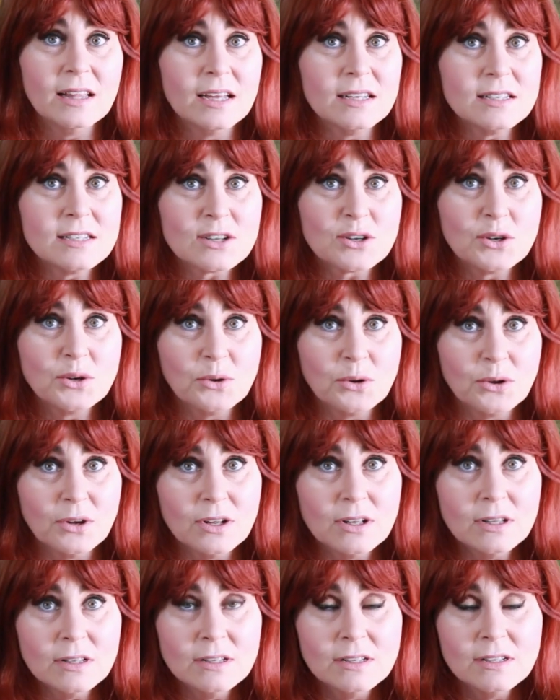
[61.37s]
That's
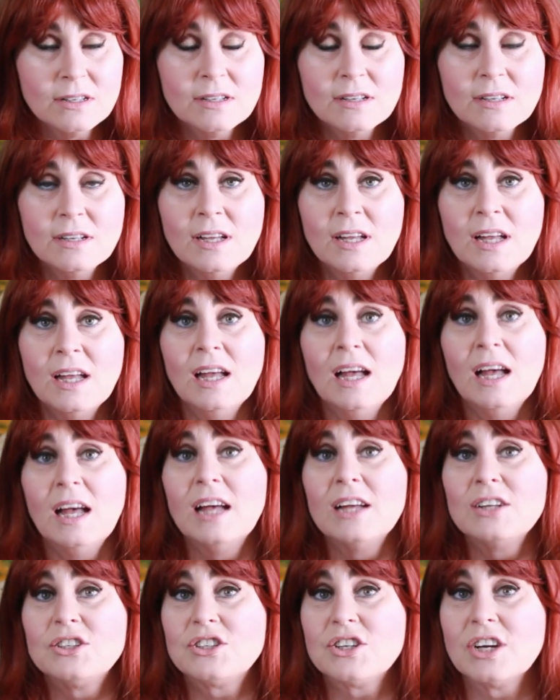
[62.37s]
cool.
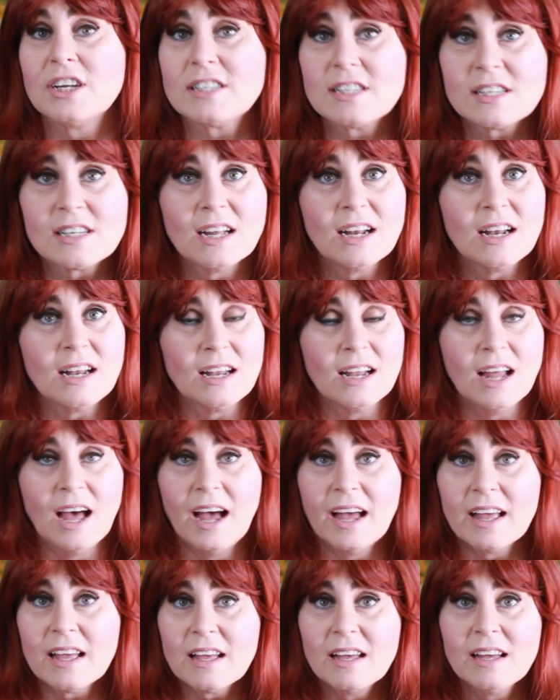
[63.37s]
Just
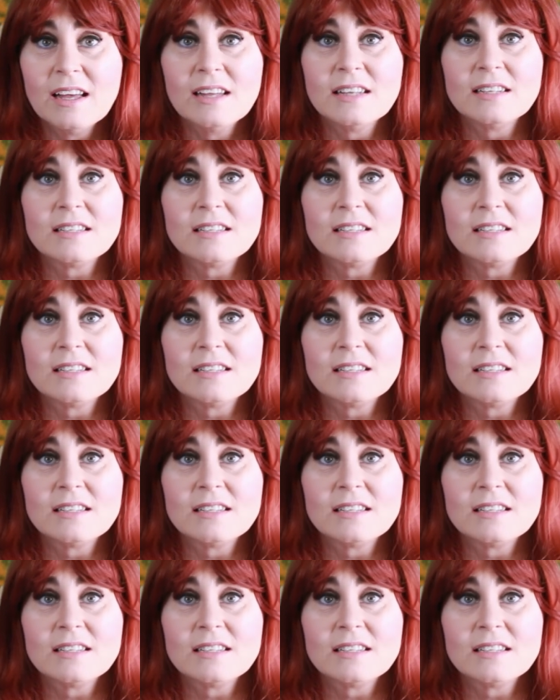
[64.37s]
like,